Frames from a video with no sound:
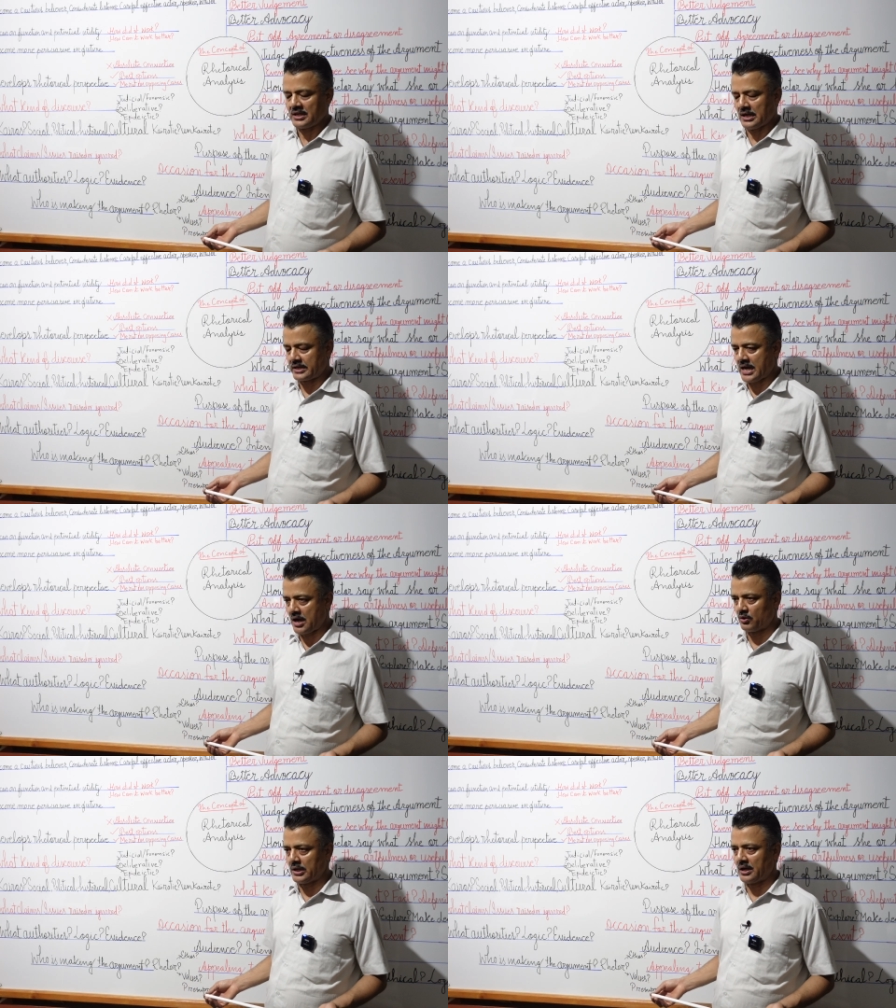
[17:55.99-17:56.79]
and
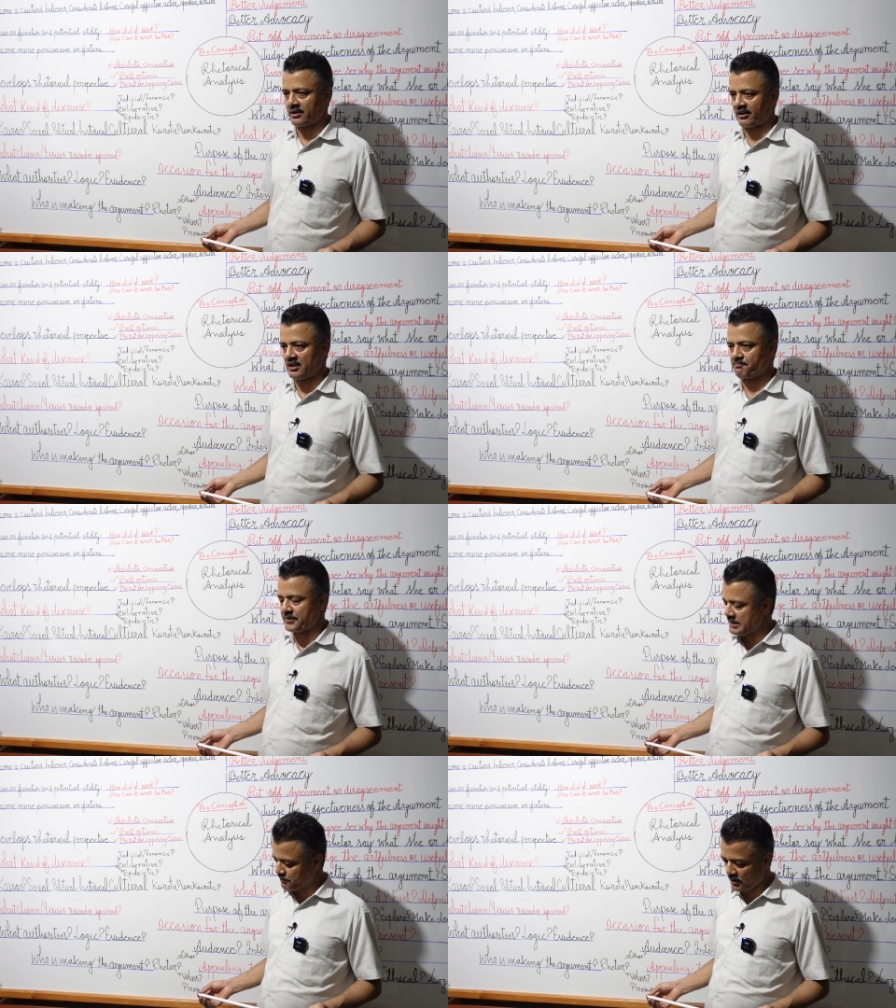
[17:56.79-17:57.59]
how elderly
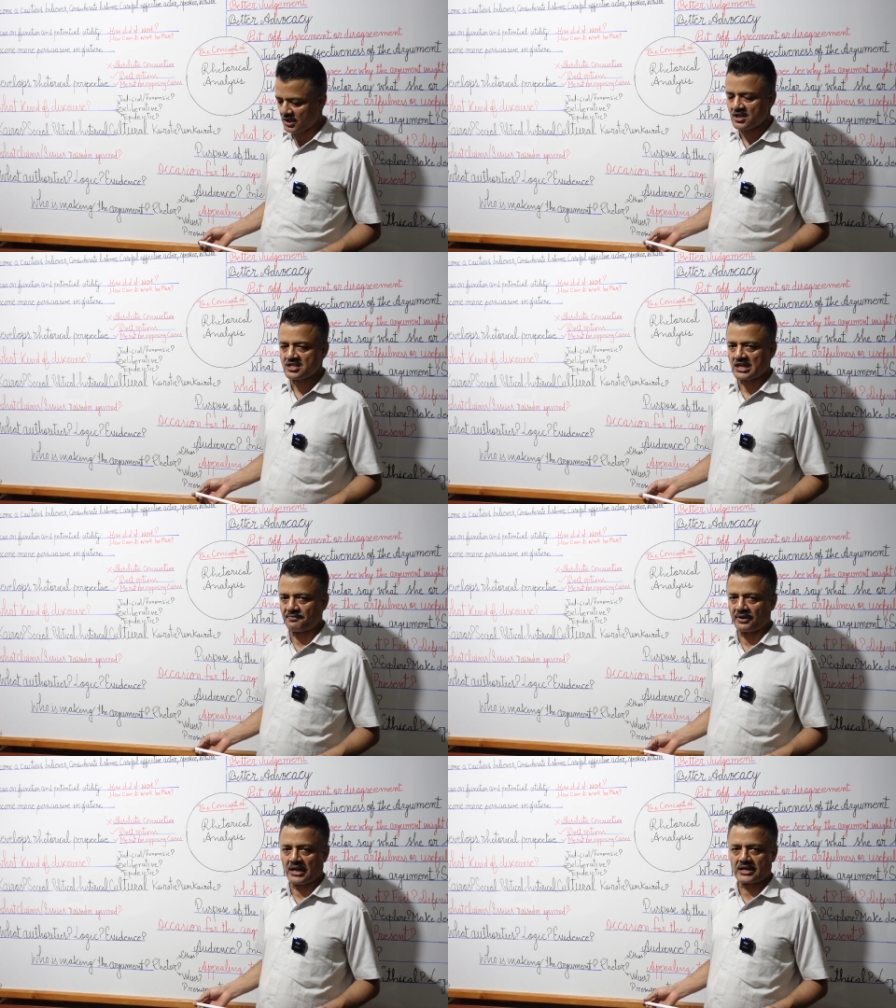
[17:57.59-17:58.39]
people
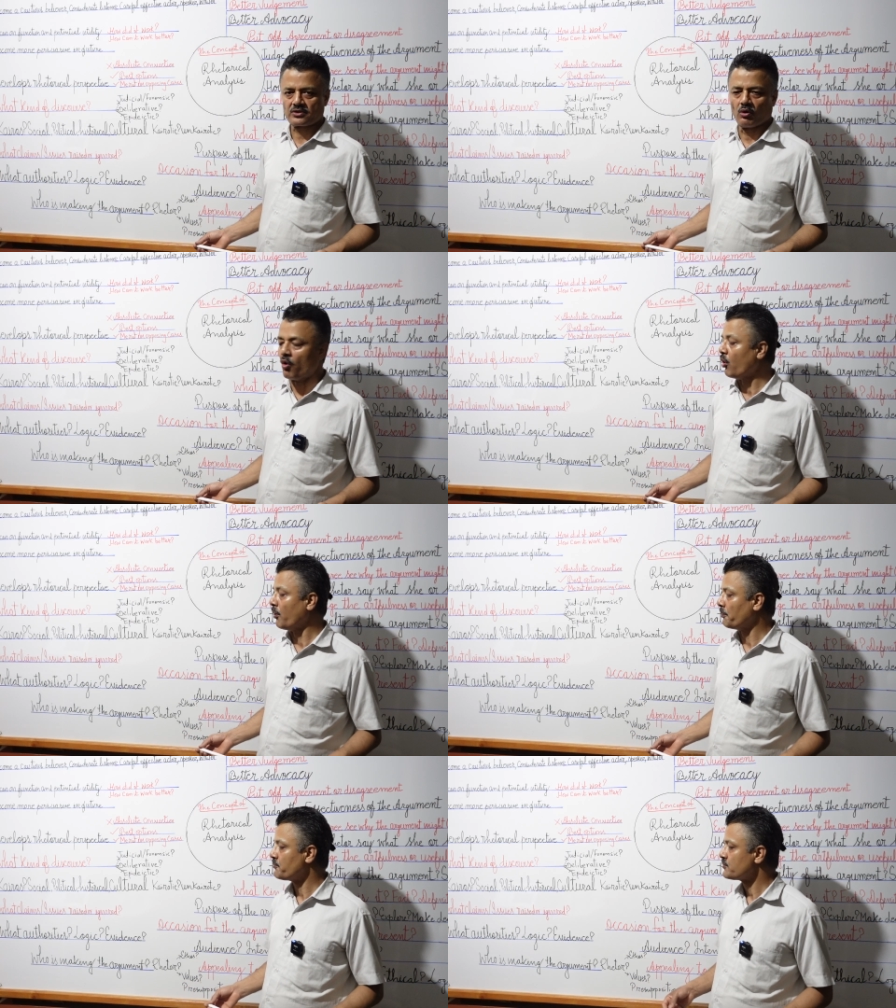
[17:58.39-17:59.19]
suffer at
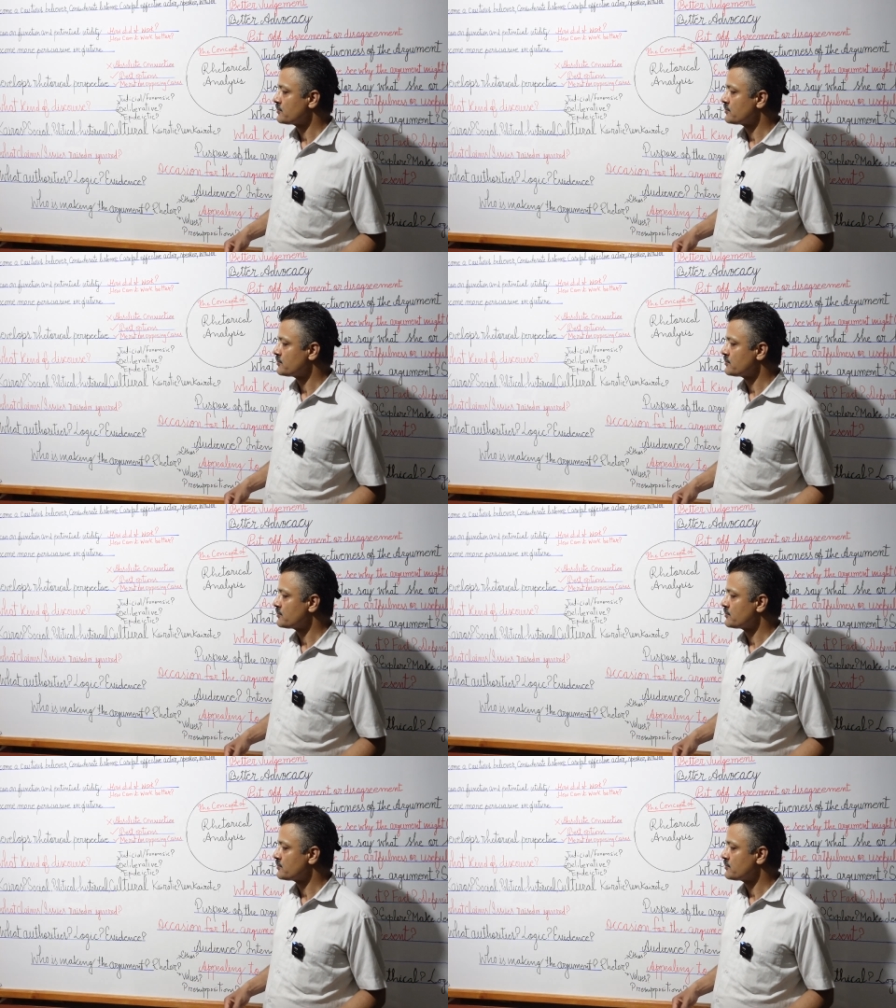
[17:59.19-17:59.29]
home.